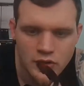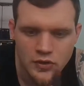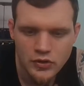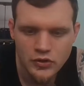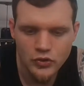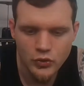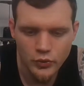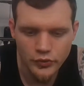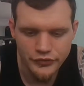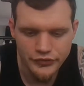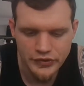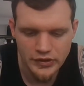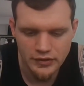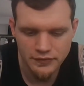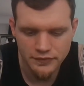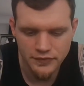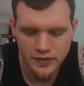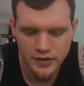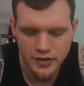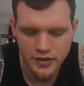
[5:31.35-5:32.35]
cool
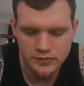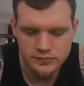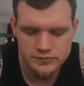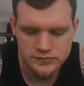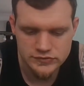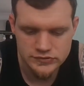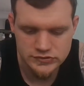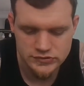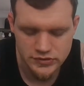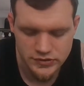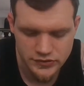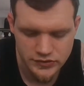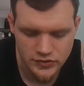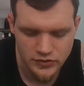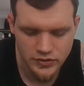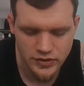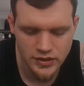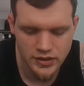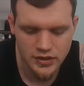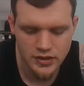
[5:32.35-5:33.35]
stuff there. Let's go
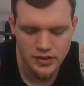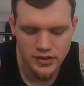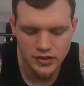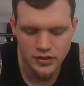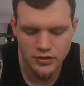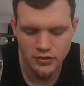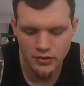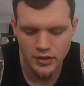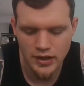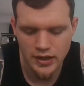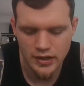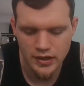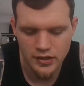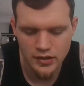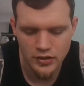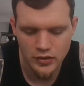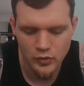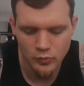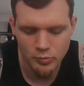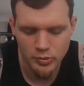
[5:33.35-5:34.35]
ahead and crack it
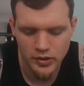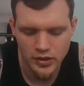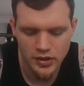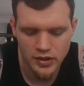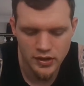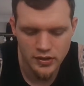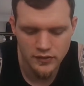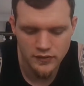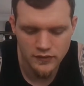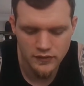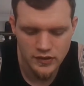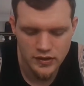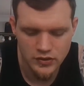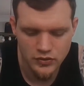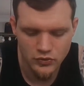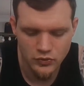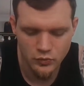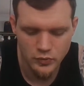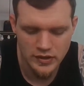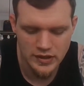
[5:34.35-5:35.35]
open and see
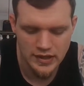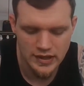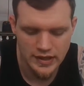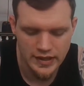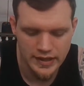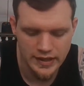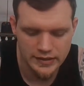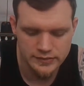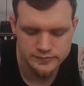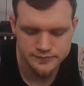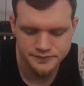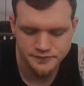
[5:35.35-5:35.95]
who we got.